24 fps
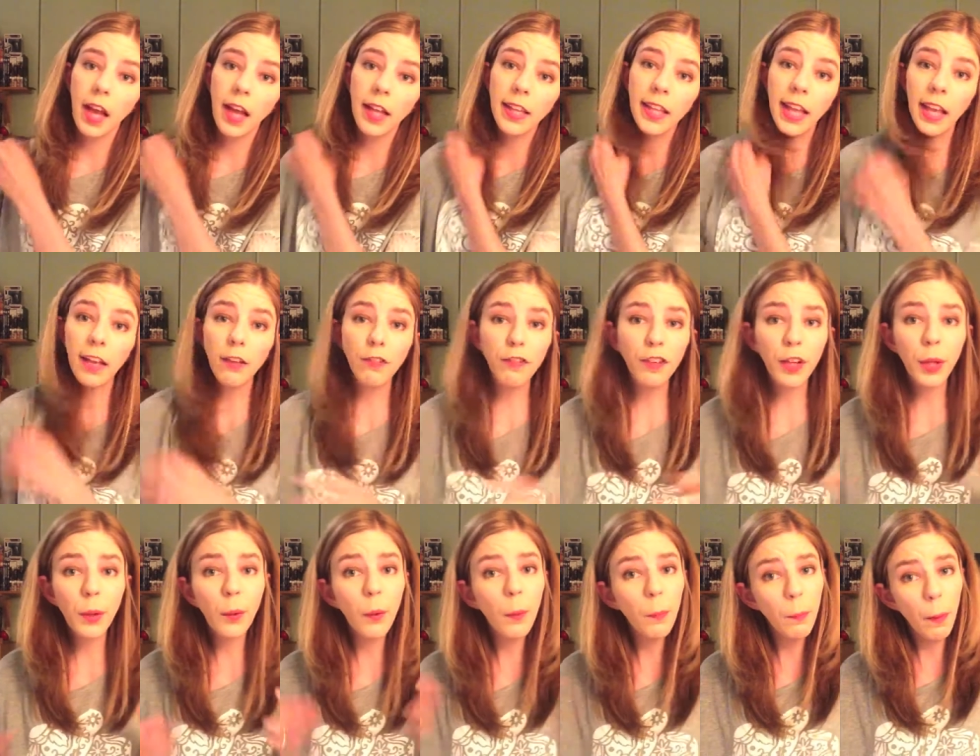Next
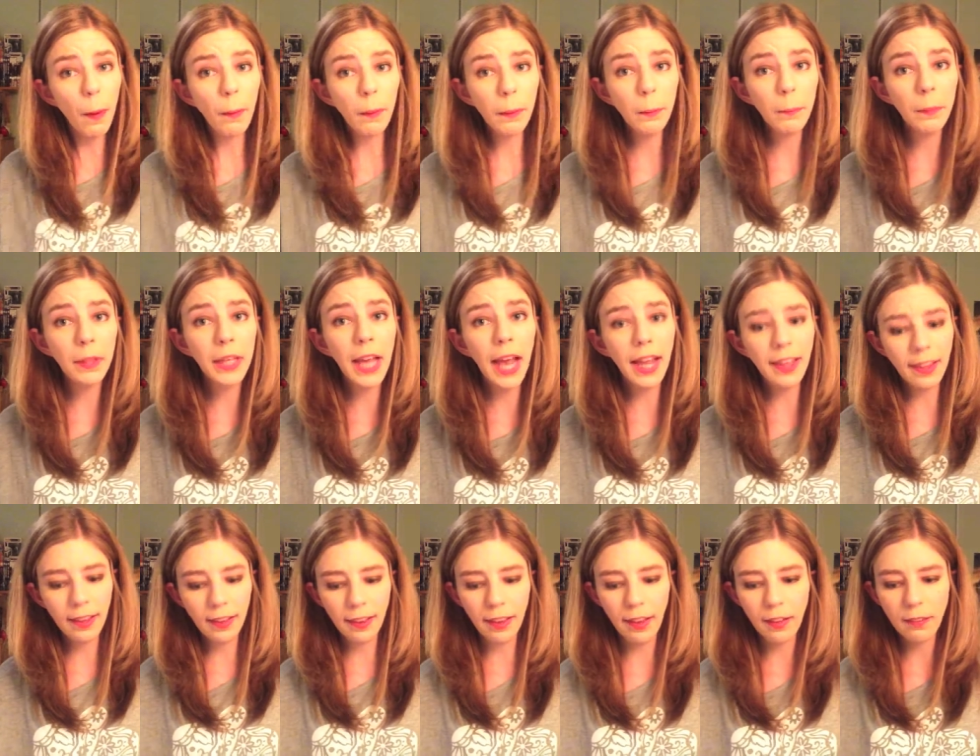video will probably be, as
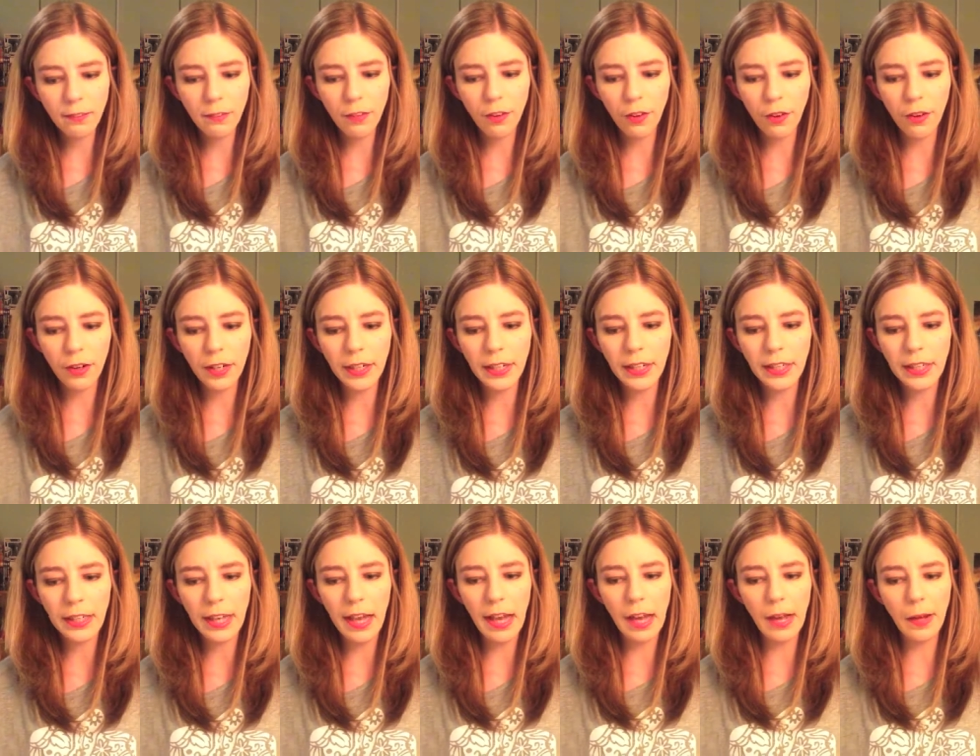I said, sorry,
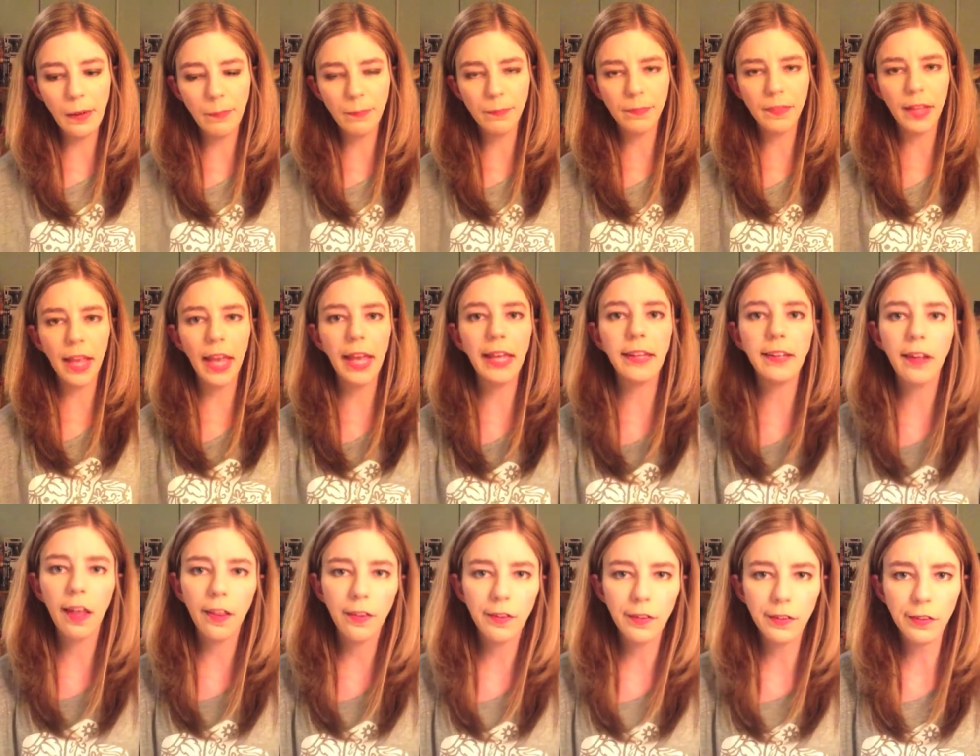um,
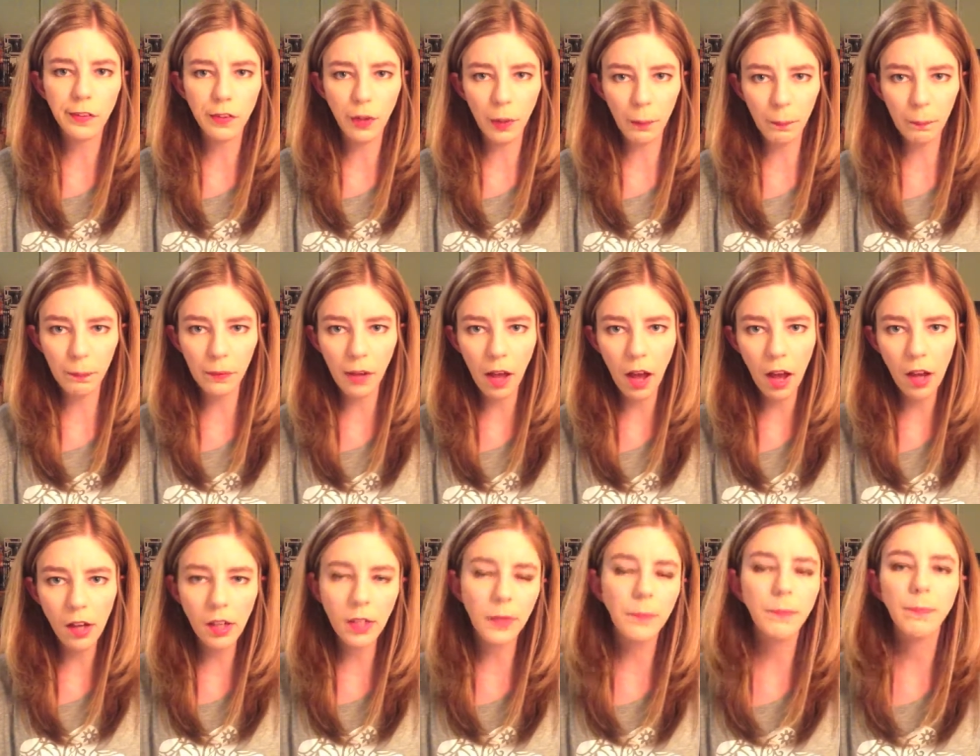another Nerd
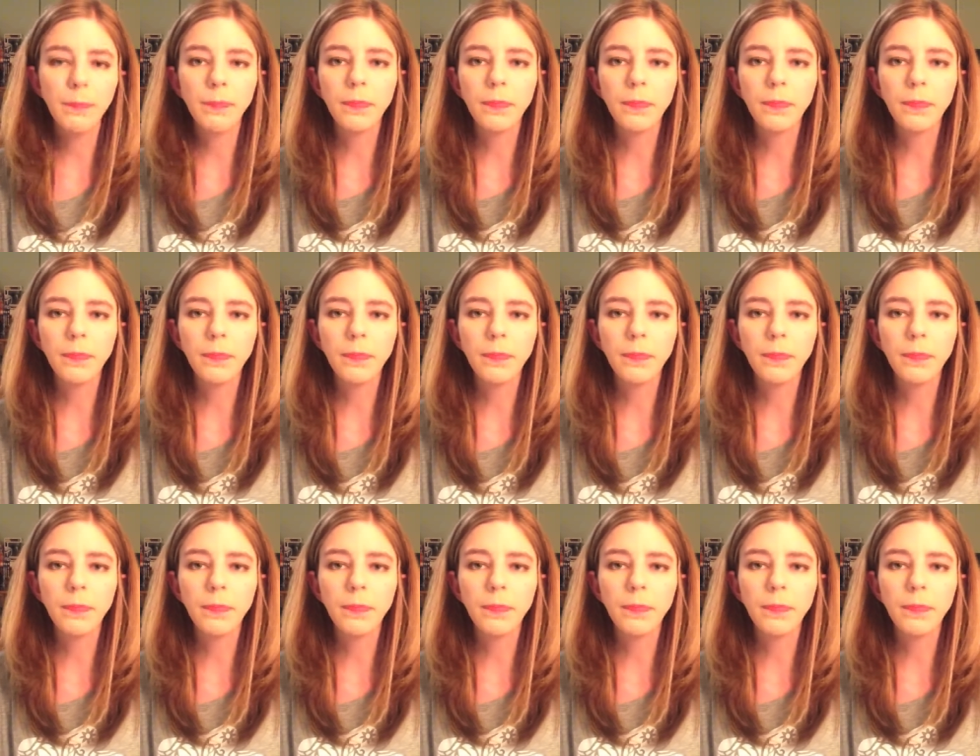Block